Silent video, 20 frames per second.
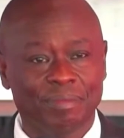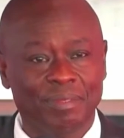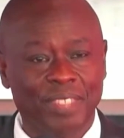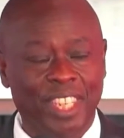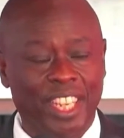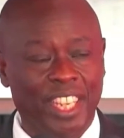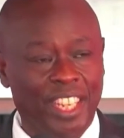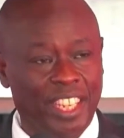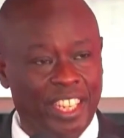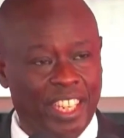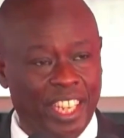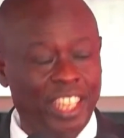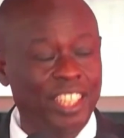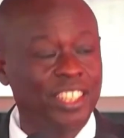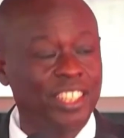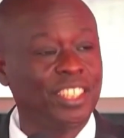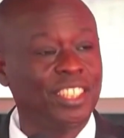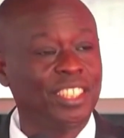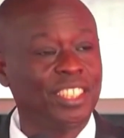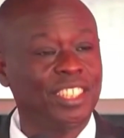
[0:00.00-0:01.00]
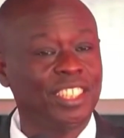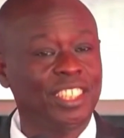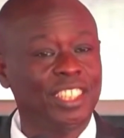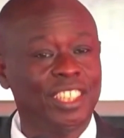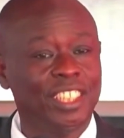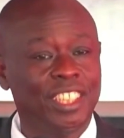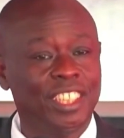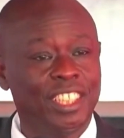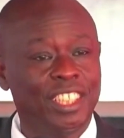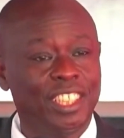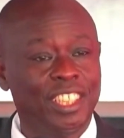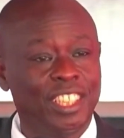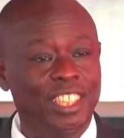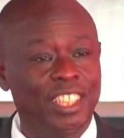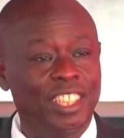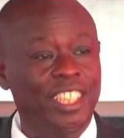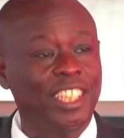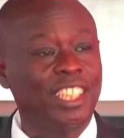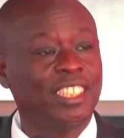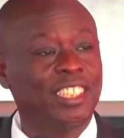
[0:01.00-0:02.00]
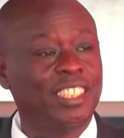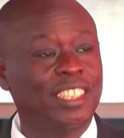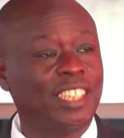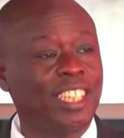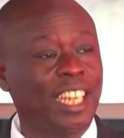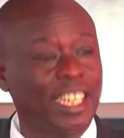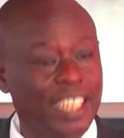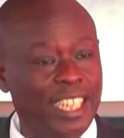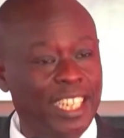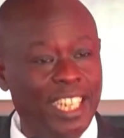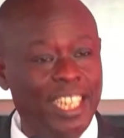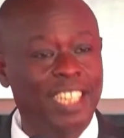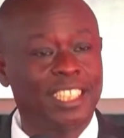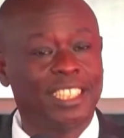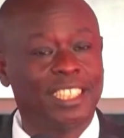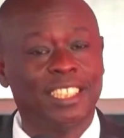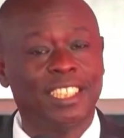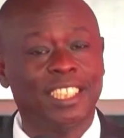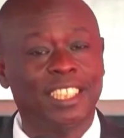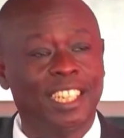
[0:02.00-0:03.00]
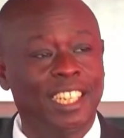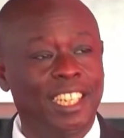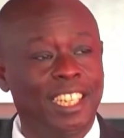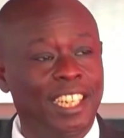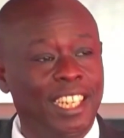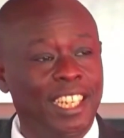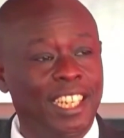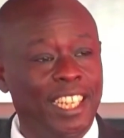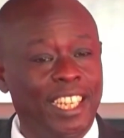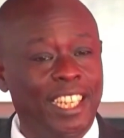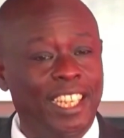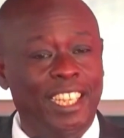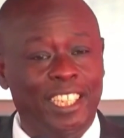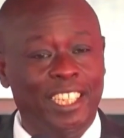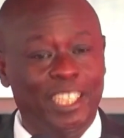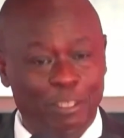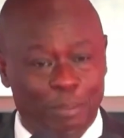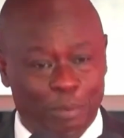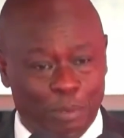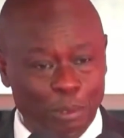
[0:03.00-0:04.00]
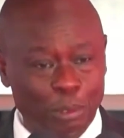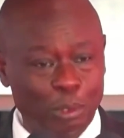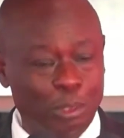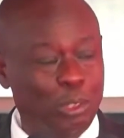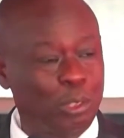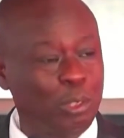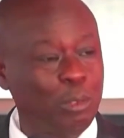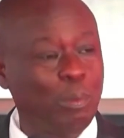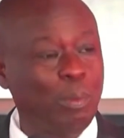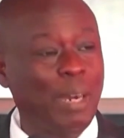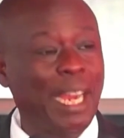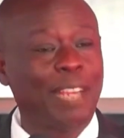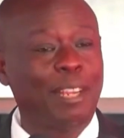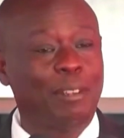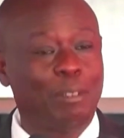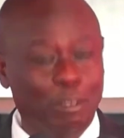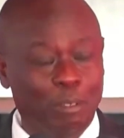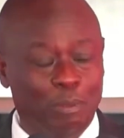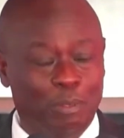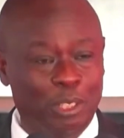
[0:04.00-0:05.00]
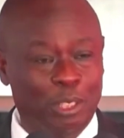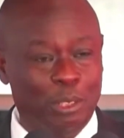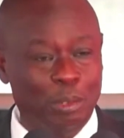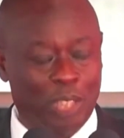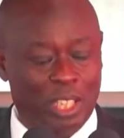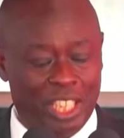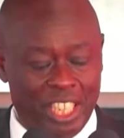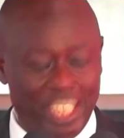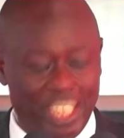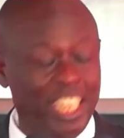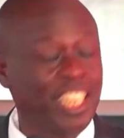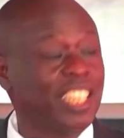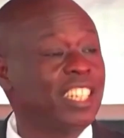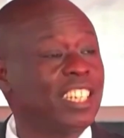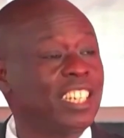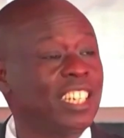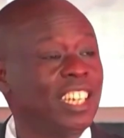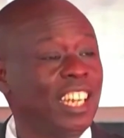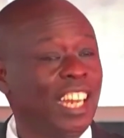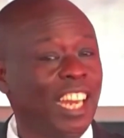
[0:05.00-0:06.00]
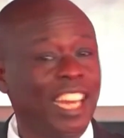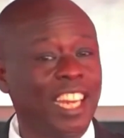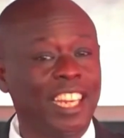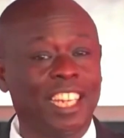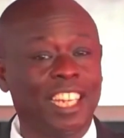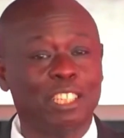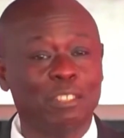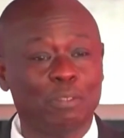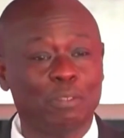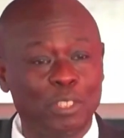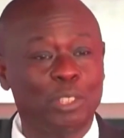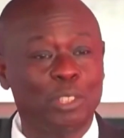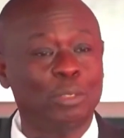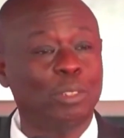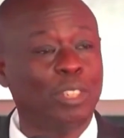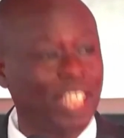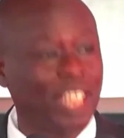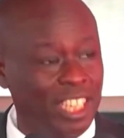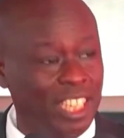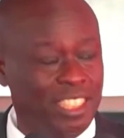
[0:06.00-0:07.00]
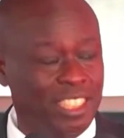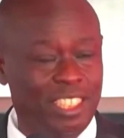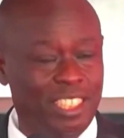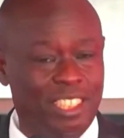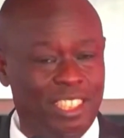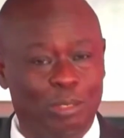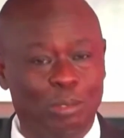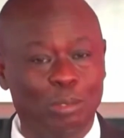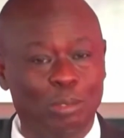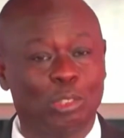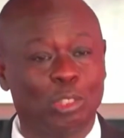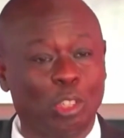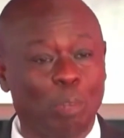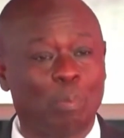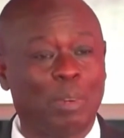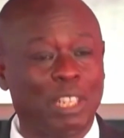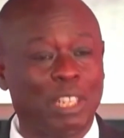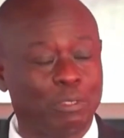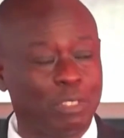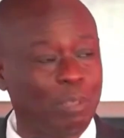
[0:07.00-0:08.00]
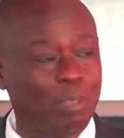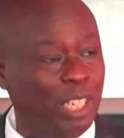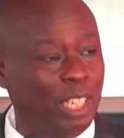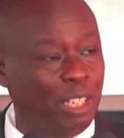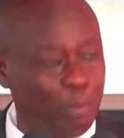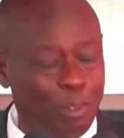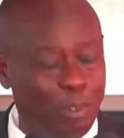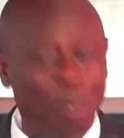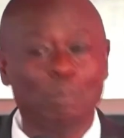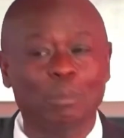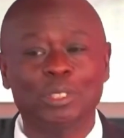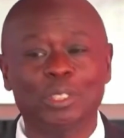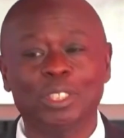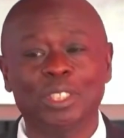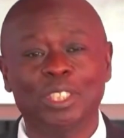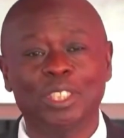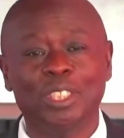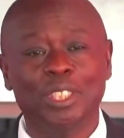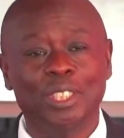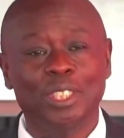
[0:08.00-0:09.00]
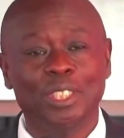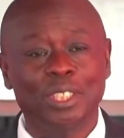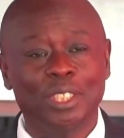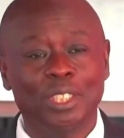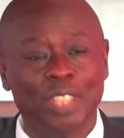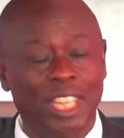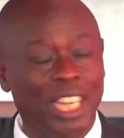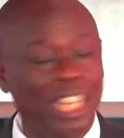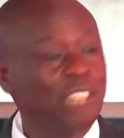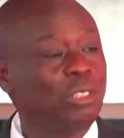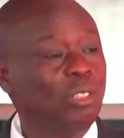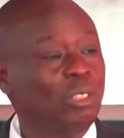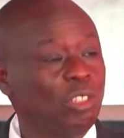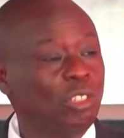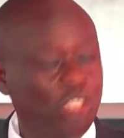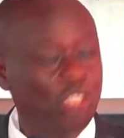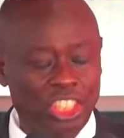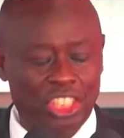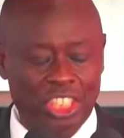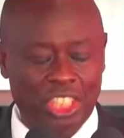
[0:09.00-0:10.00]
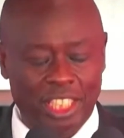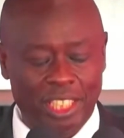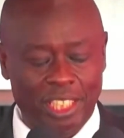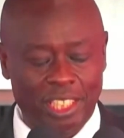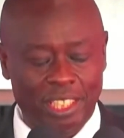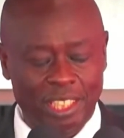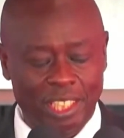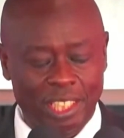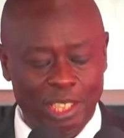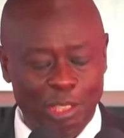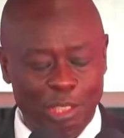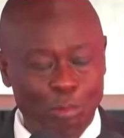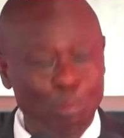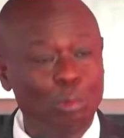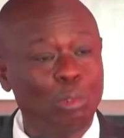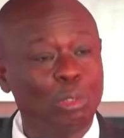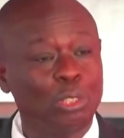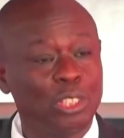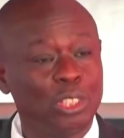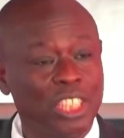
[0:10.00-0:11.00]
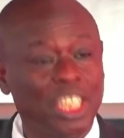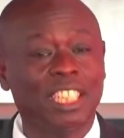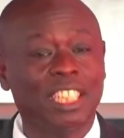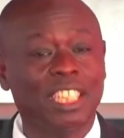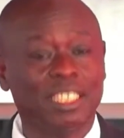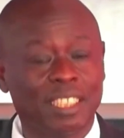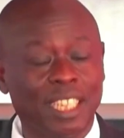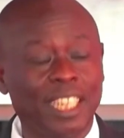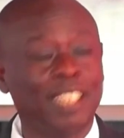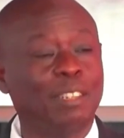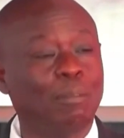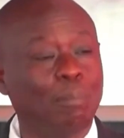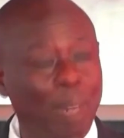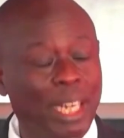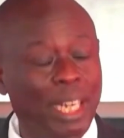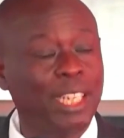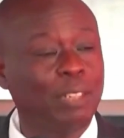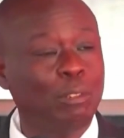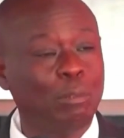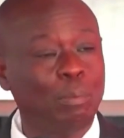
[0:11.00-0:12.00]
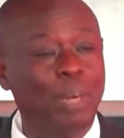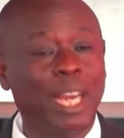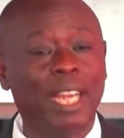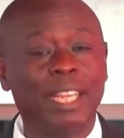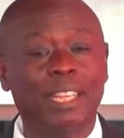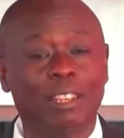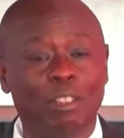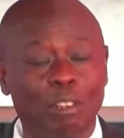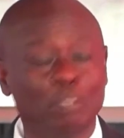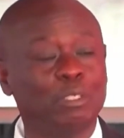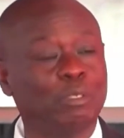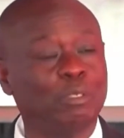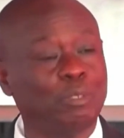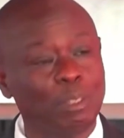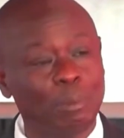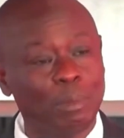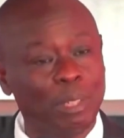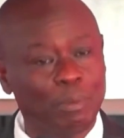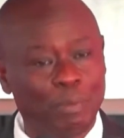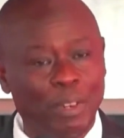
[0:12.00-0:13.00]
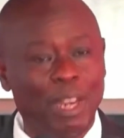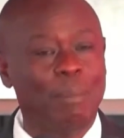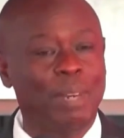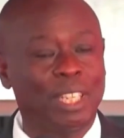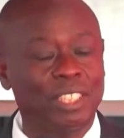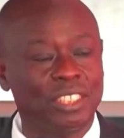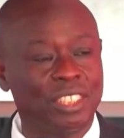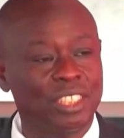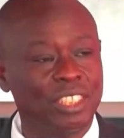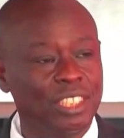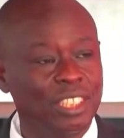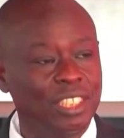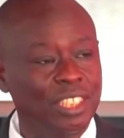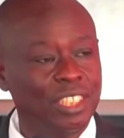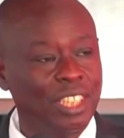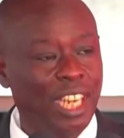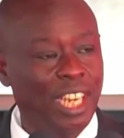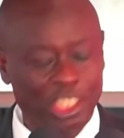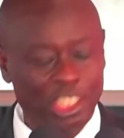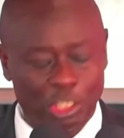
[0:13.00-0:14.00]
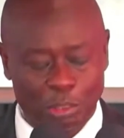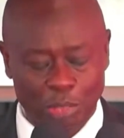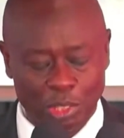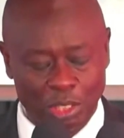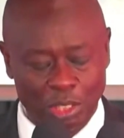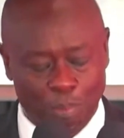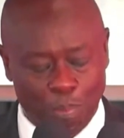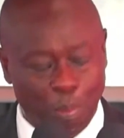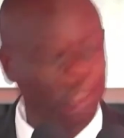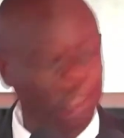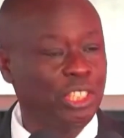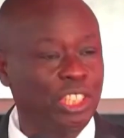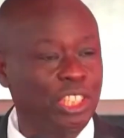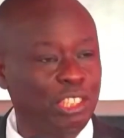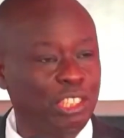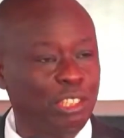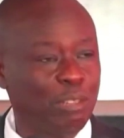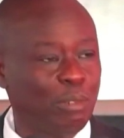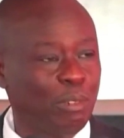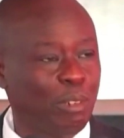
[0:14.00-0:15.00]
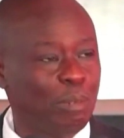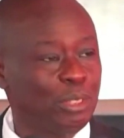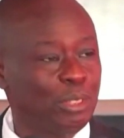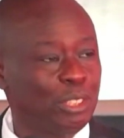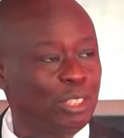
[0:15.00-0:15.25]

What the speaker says: in case these cartels refuse to buy coffee to create an artificial crisis to stop us from the reforms. The national treasury will set aside money to buy coffee from the farmers as we push these reforms.